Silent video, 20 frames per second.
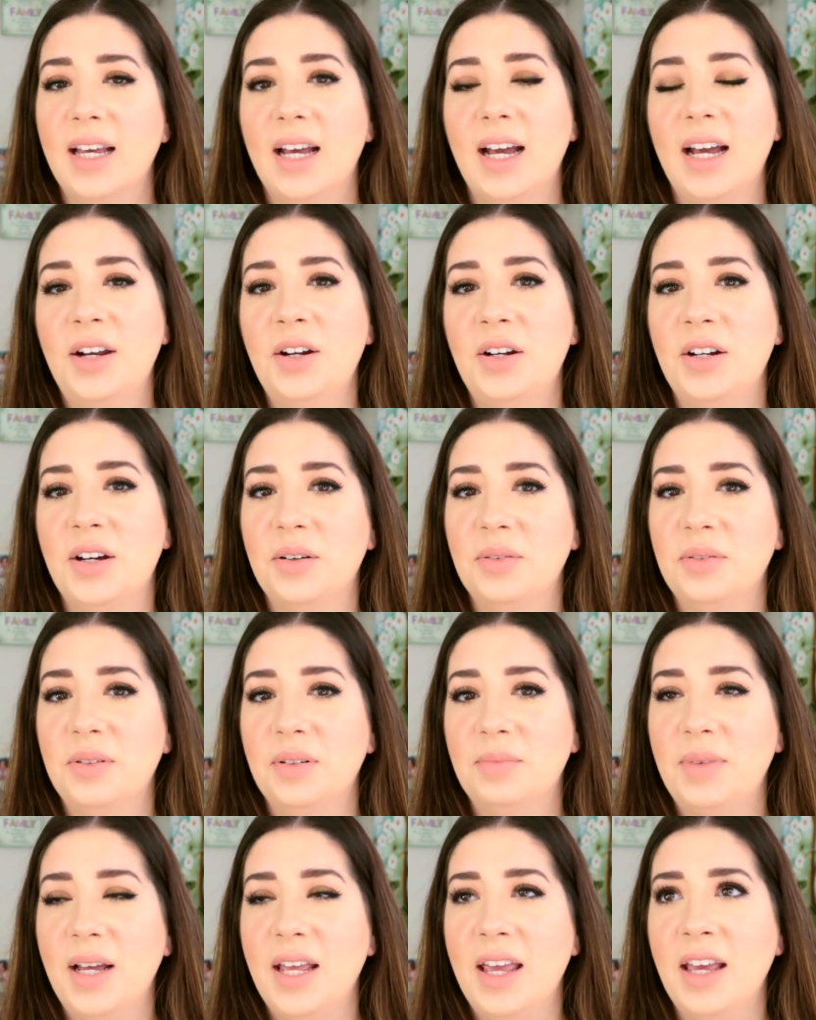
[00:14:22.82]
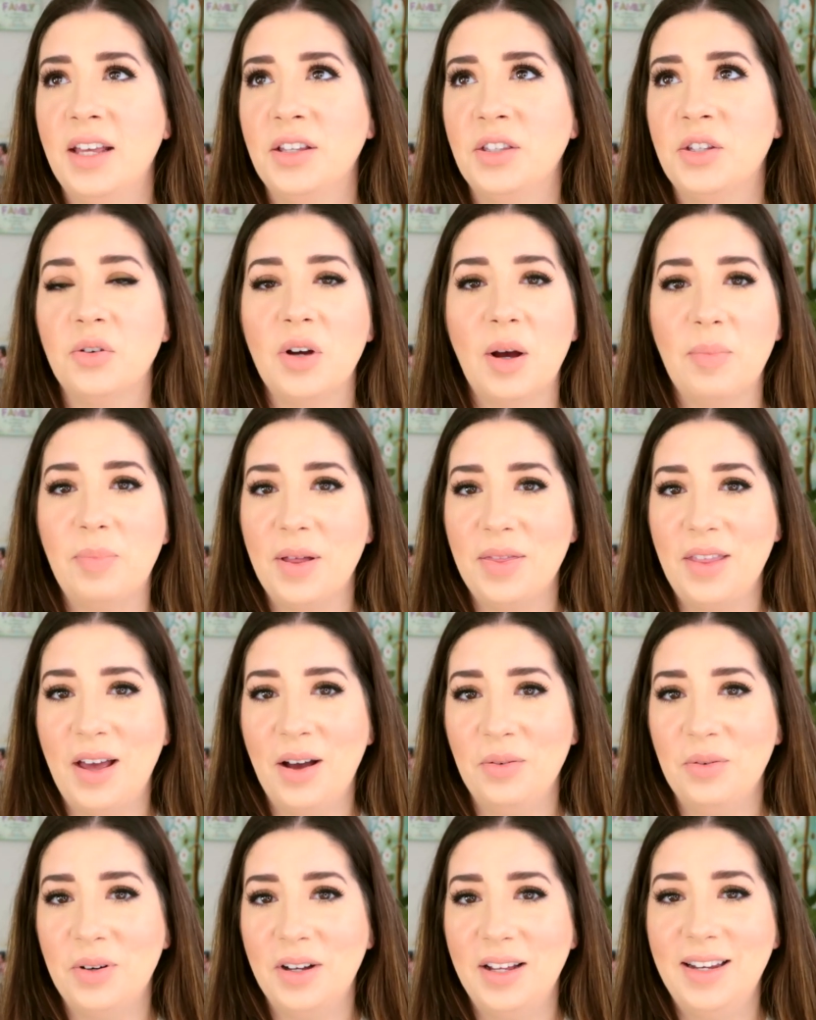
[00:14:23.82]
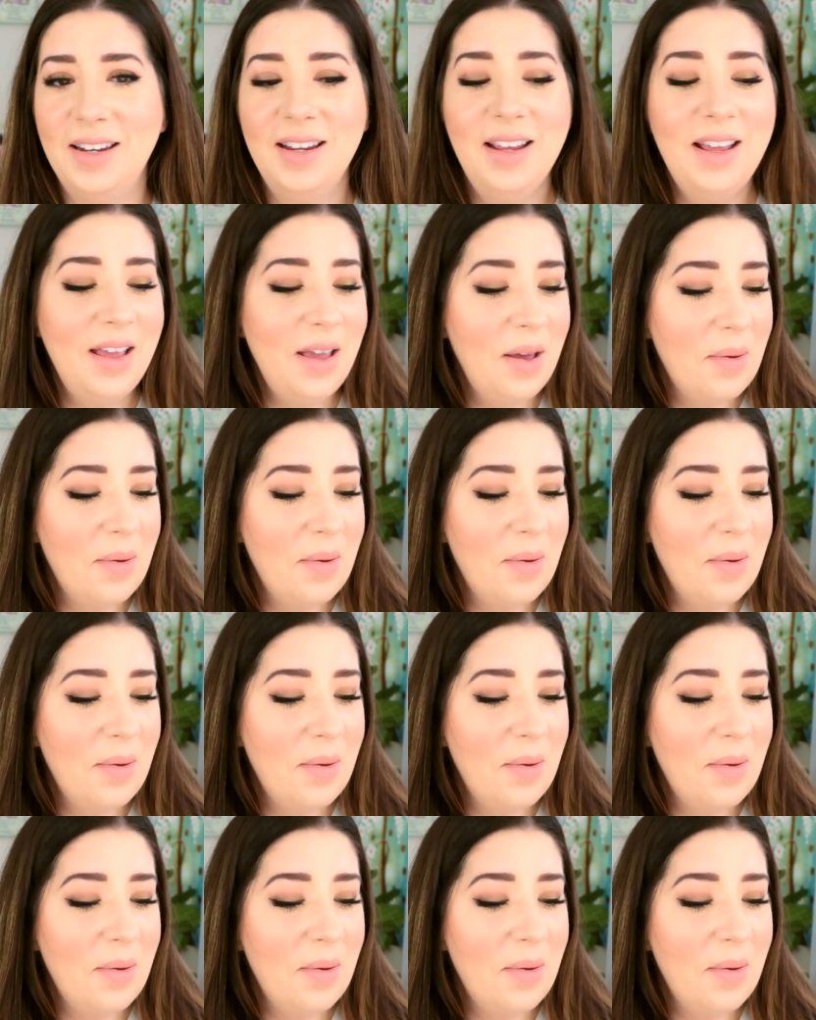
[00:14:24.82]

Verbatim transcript: I don't know, my hands are up on that one.